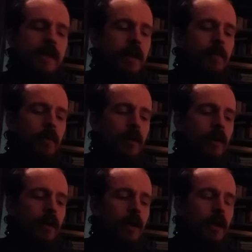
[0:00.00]
anymore.
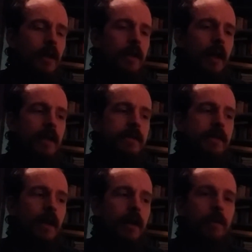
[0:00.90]
That it's
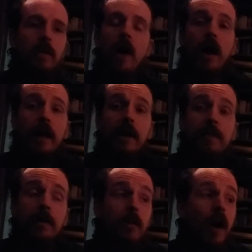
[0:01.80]
like we're not
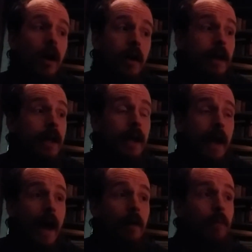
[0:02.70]

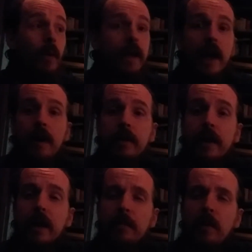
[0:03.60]
point counting
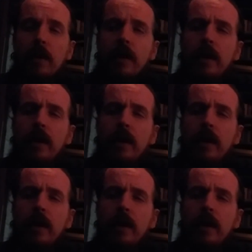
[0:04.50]
anymore.